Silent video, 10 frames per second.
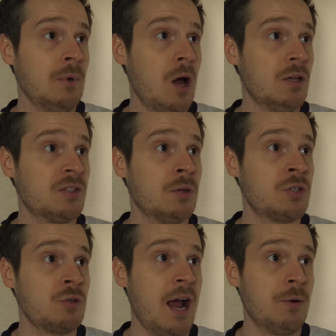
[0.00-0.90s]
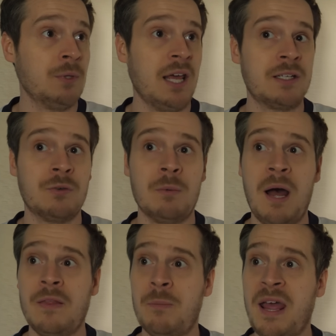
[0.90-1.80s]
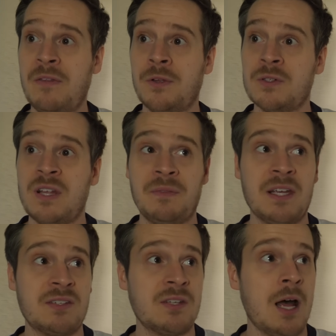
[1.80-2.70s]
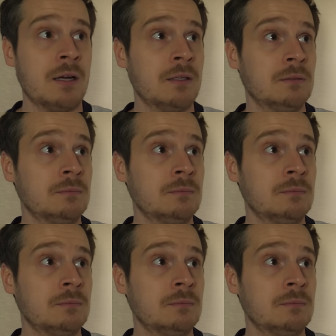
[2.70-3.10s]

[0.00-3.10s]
Also, Stroud would like to remind the Panthers that they suck.